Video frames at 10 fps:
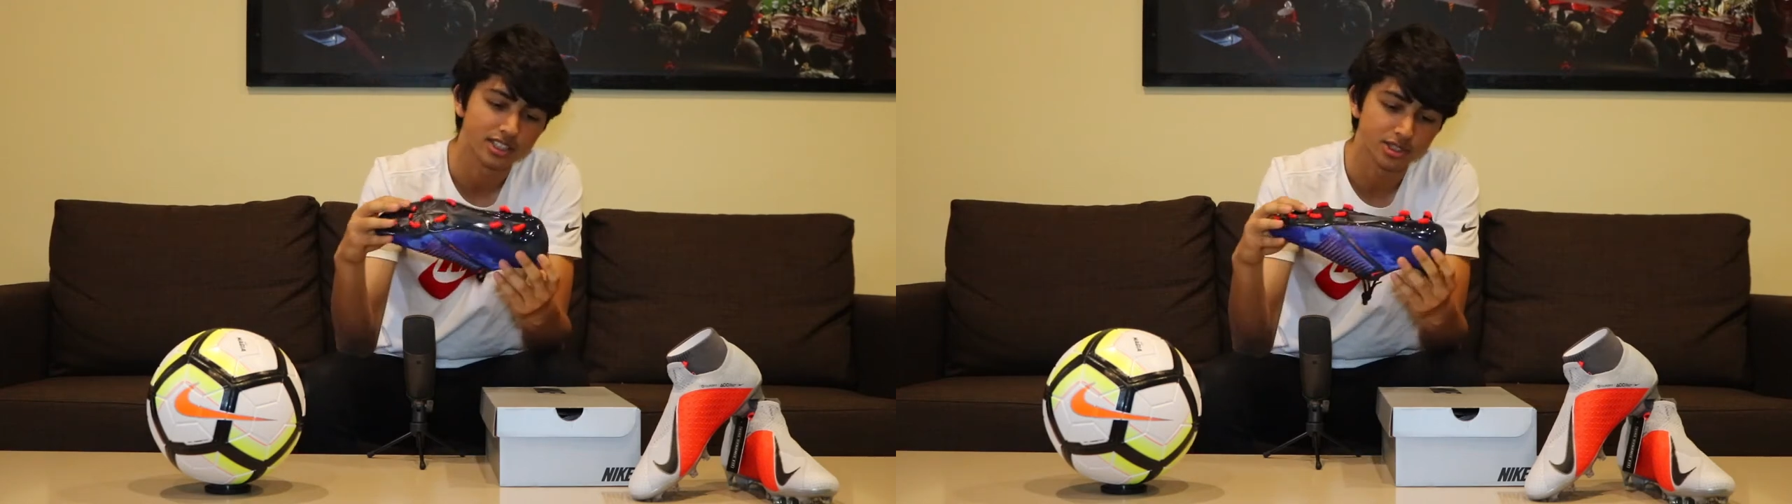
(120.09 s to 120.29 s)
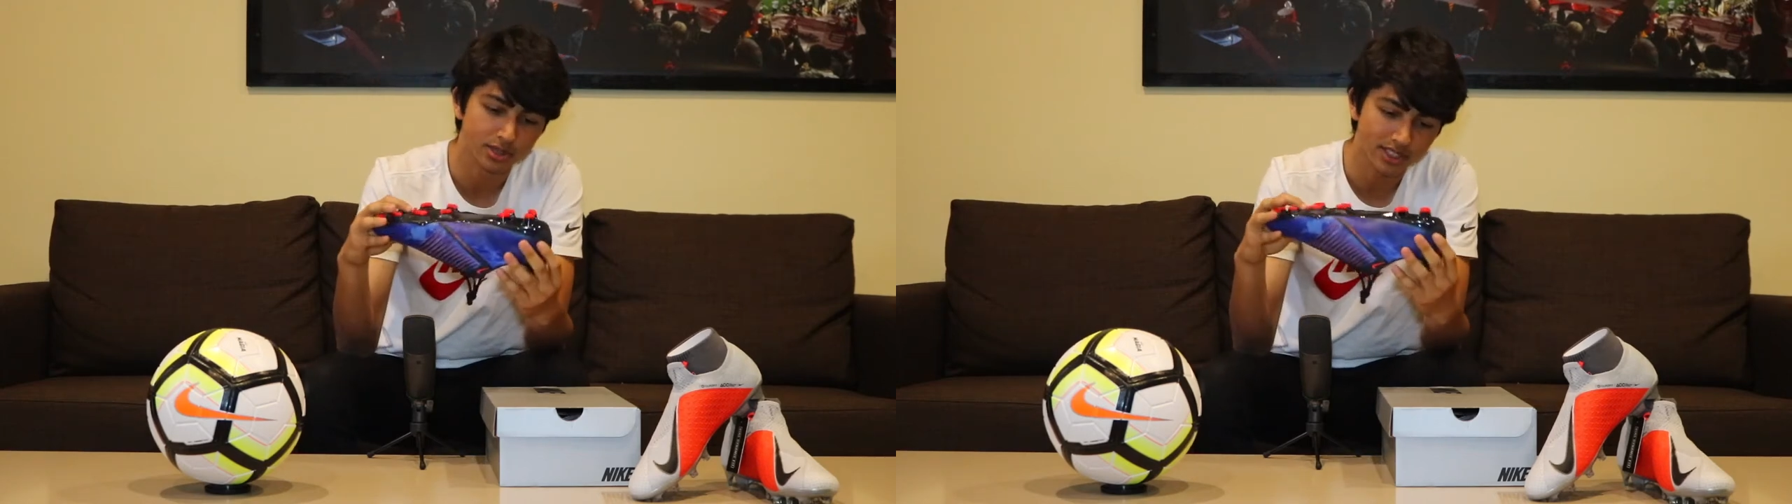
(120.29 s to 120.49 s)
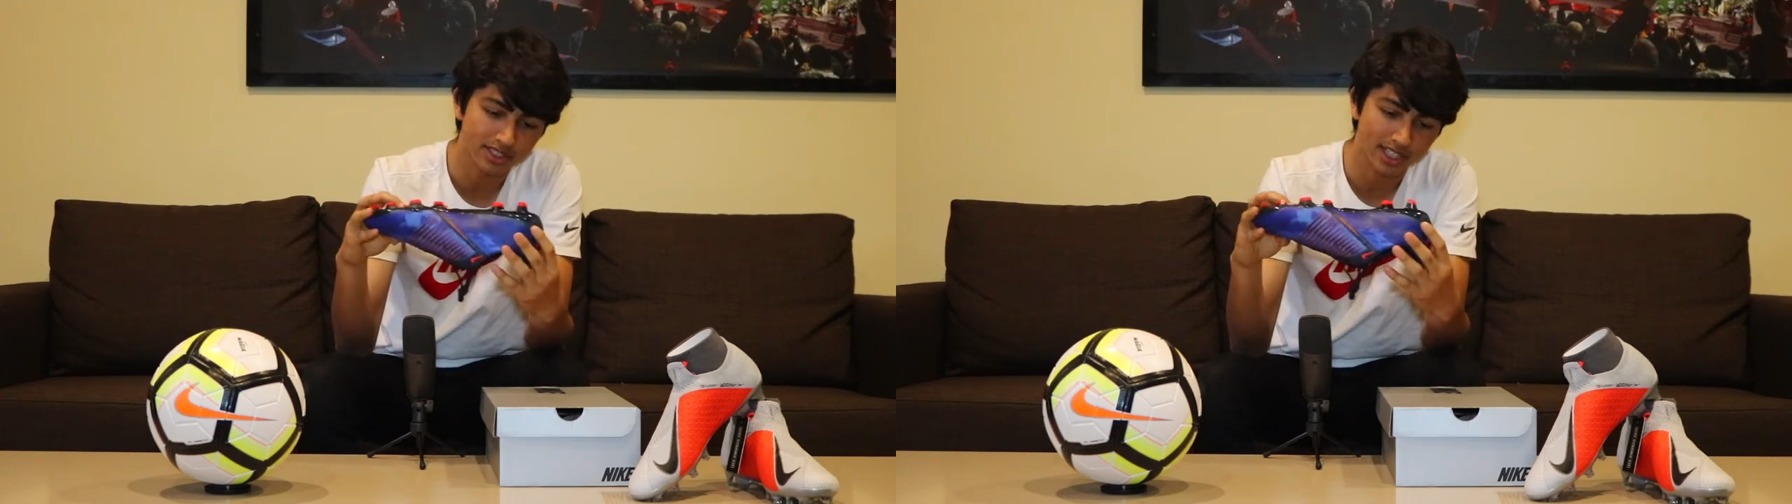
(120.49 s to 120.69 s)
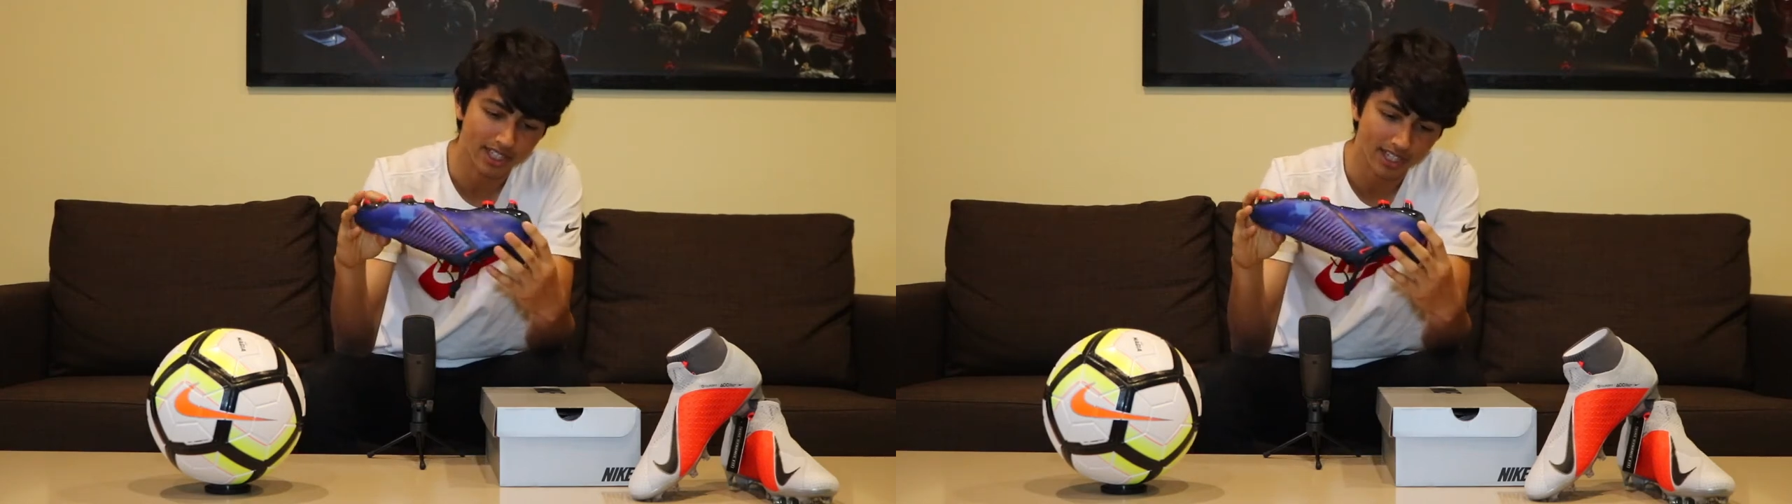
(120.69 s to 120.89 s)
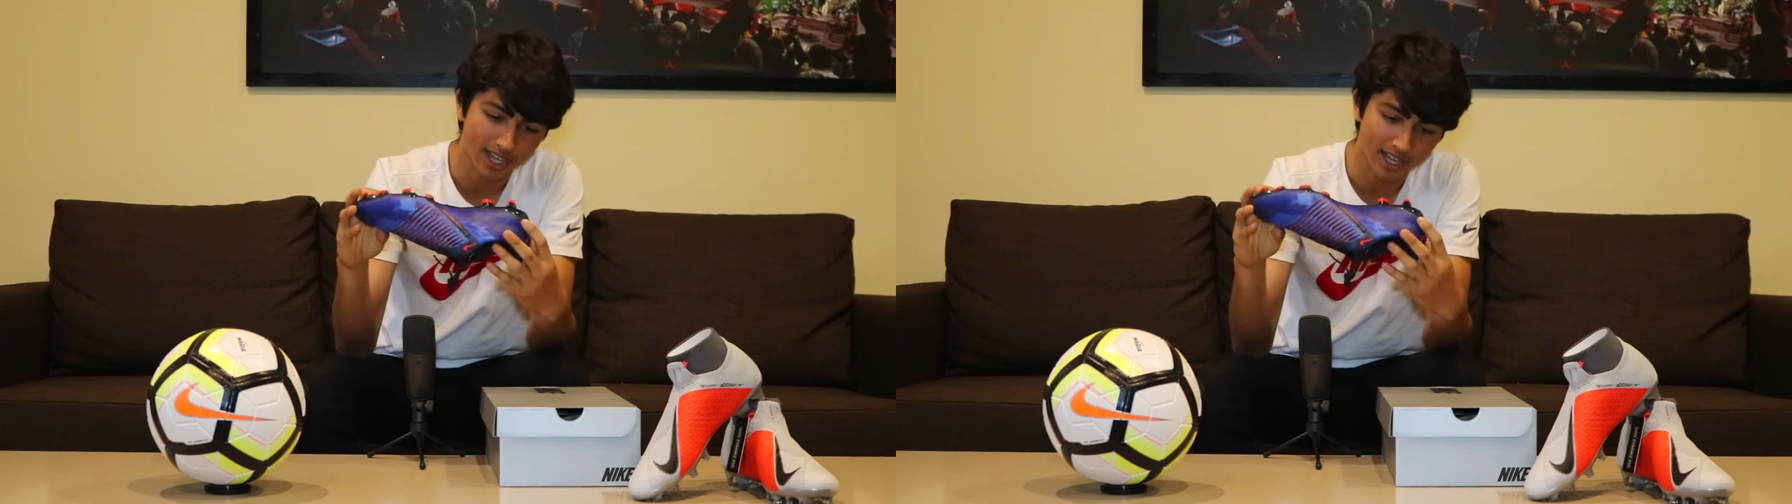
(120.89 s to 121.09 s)
to it
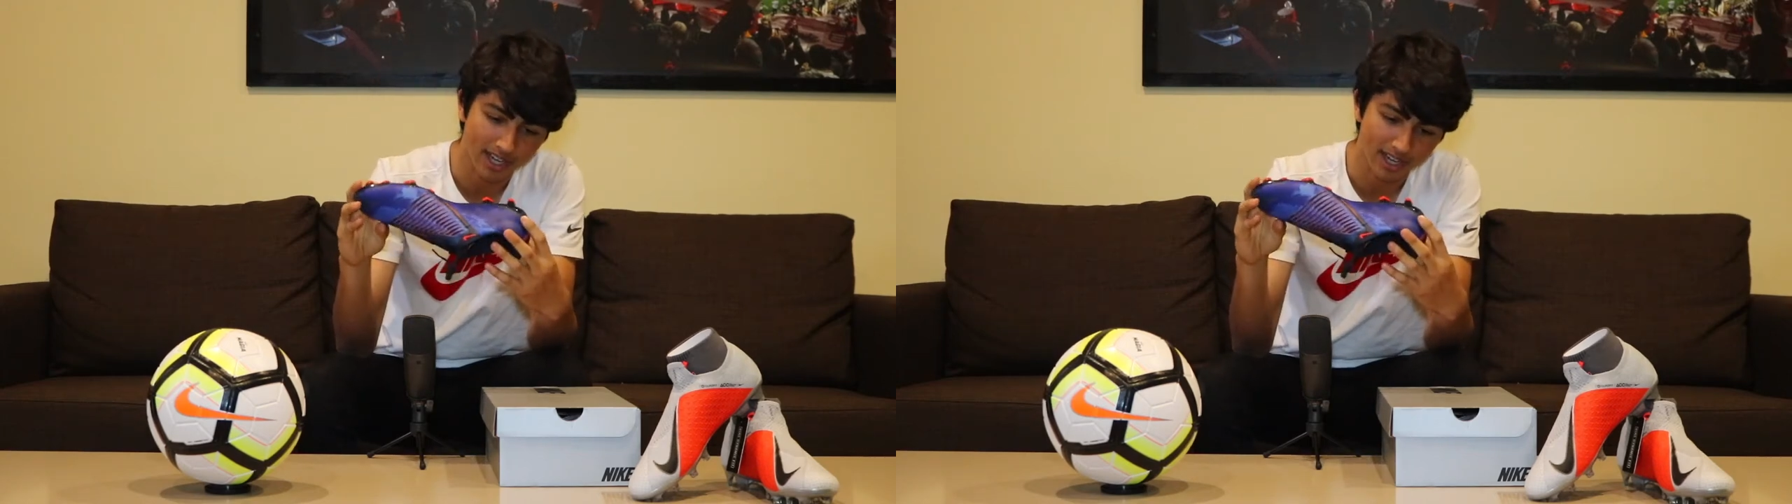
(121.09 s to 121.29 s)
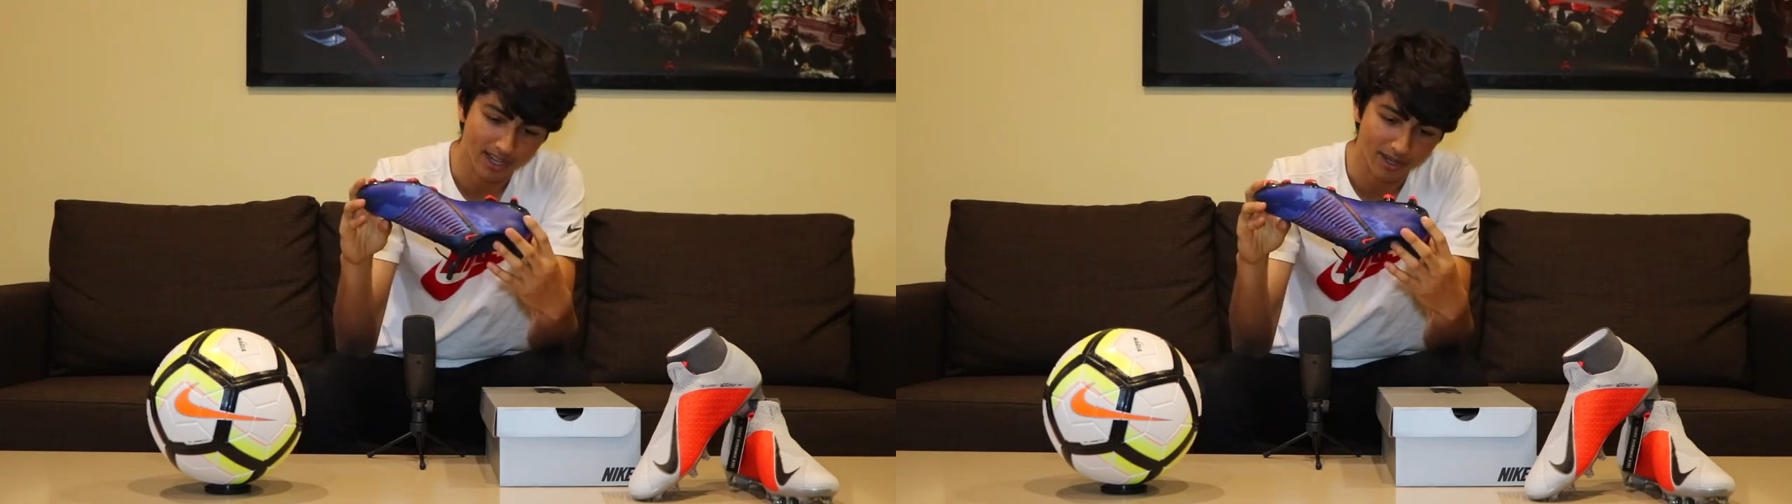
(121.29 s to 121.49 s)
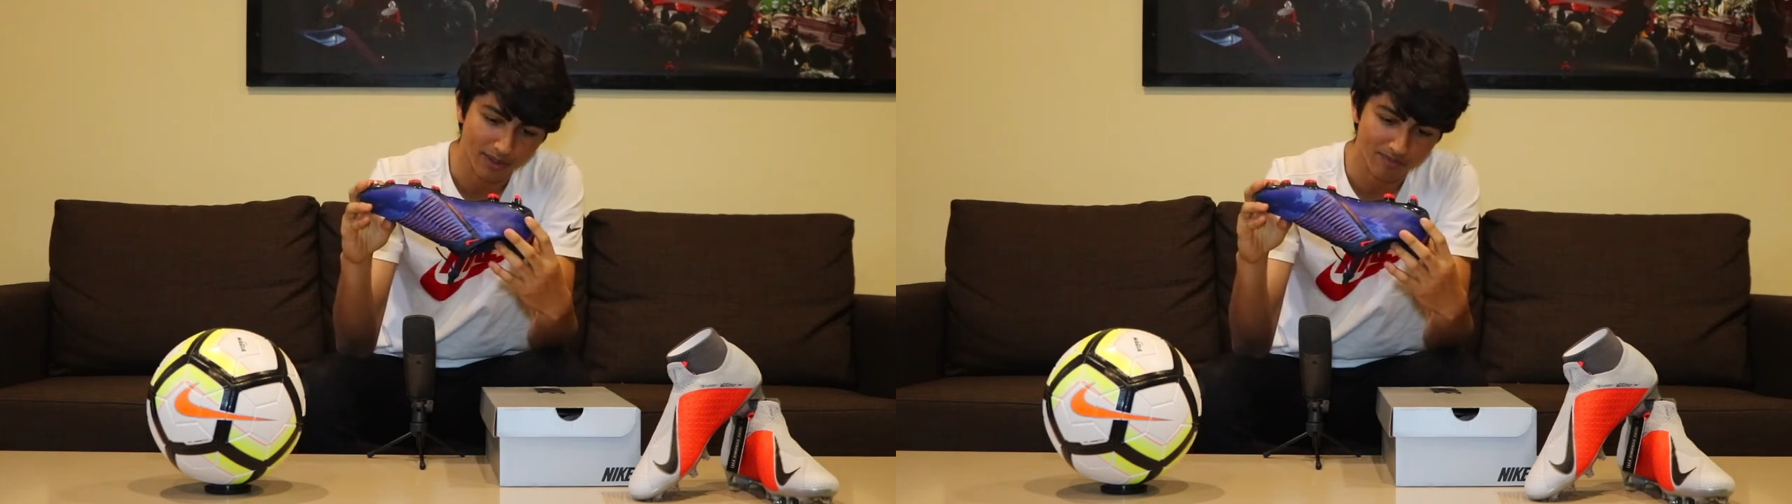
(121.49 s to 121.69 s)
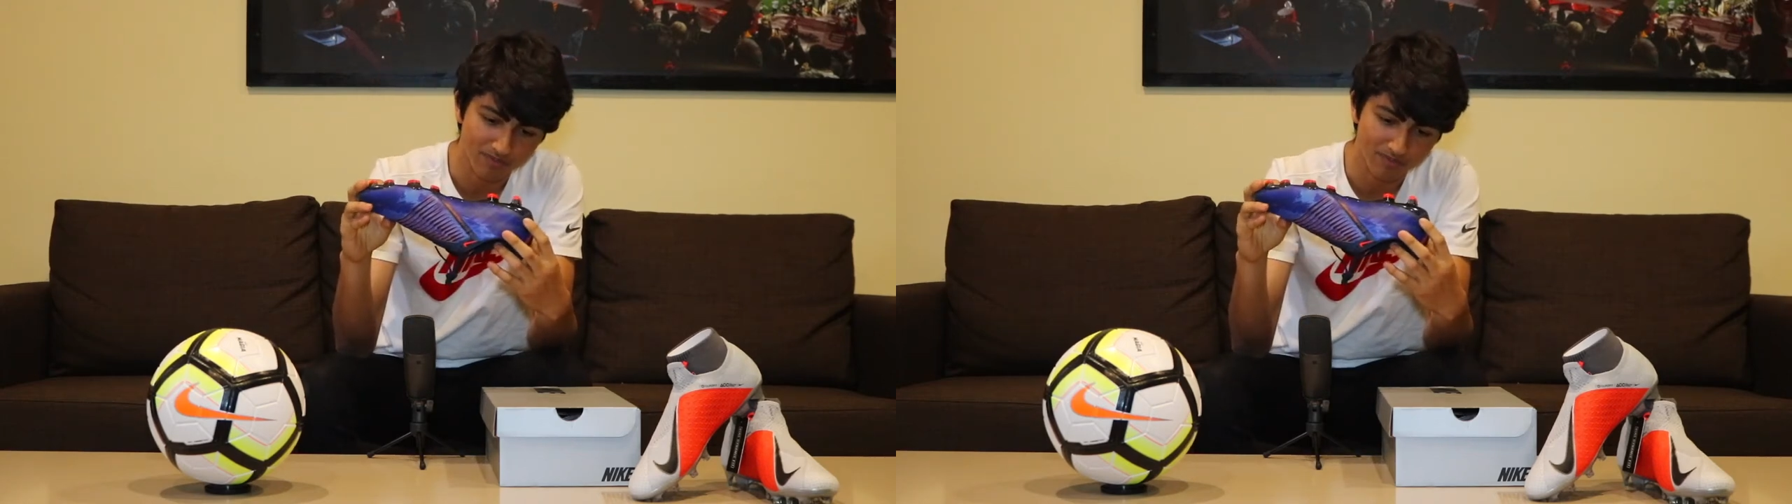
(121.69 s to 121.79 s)
that uh,